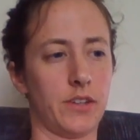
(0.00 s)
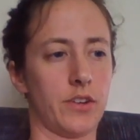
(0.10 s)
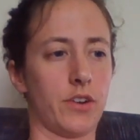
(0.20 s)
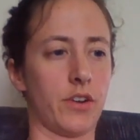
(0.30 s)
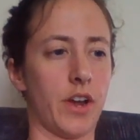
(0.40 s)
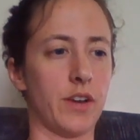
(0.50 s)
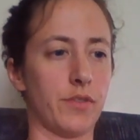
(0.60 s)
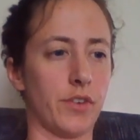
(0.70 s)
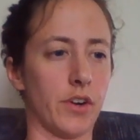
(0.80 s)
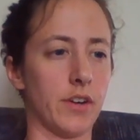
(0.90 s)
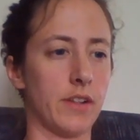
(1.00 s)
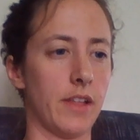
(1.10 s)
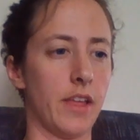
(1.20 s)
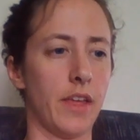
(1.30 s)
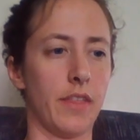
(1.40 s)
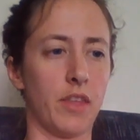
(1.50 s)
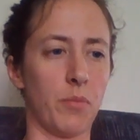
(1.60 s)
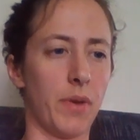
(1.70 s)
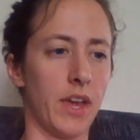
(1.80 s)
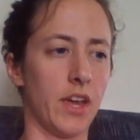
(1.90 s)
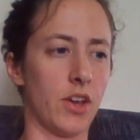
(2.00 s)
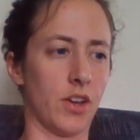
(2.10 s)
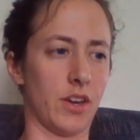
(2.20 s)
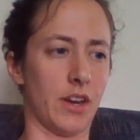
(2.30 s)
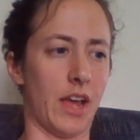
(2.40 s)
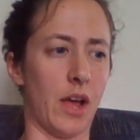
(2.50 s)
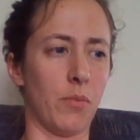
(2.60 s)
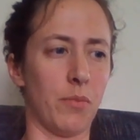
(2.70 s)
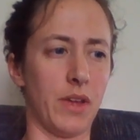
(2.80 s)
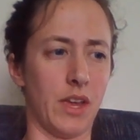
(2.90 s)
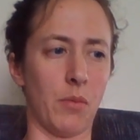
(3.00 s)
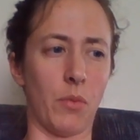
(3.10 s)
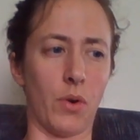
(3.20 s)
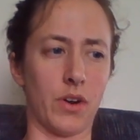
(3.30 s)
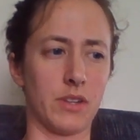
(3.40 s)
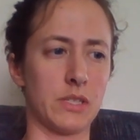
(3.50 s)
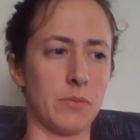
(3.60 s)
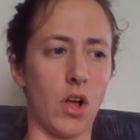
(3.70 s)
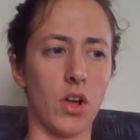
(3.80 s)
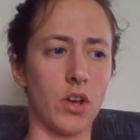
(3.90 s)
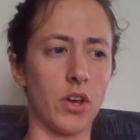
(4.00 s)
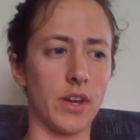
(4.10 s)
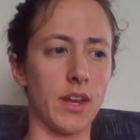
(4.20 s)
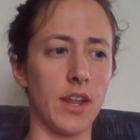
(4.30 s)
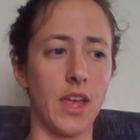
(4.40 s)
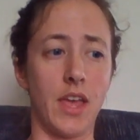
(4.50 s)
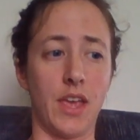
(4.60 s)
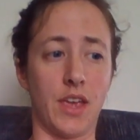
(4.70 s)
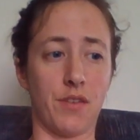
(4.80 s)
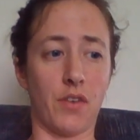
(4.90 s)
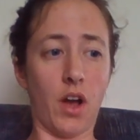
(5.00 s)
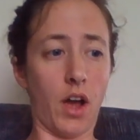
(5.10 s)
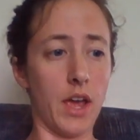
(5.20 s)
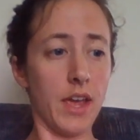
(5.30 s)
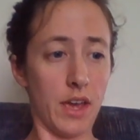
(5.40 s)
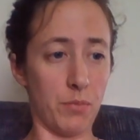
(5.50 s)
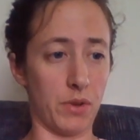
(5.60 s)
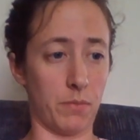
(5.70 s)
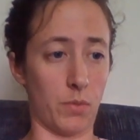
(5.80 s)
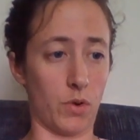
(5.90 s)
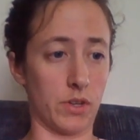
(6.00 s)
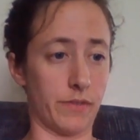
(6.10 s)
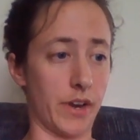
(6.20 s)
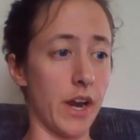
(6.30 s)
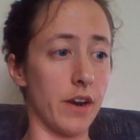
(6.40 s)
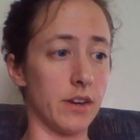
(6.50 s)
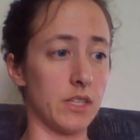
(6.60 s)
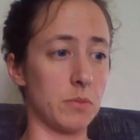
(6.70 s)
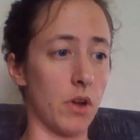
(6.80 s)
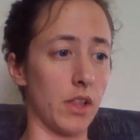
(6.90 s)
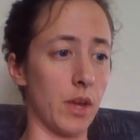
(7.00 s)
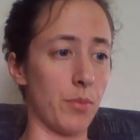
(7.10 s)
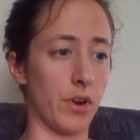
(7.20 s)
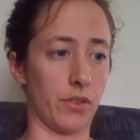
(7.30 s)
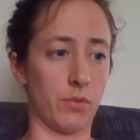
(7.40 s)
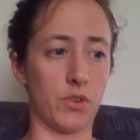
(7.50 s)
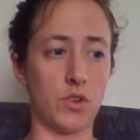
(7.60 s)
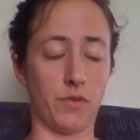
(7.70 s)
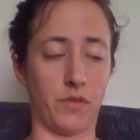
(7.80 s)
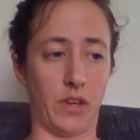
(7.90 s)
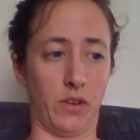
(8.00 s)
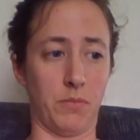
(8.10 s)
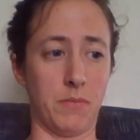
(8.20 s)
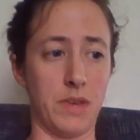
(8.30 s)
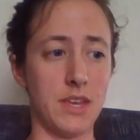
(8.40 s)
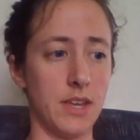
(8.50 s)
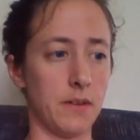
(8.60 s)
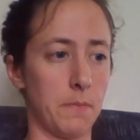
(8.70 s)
cried Fern. "The pig couldn't help being born small, could it? If I had been born very small at birth, would you have killed me?"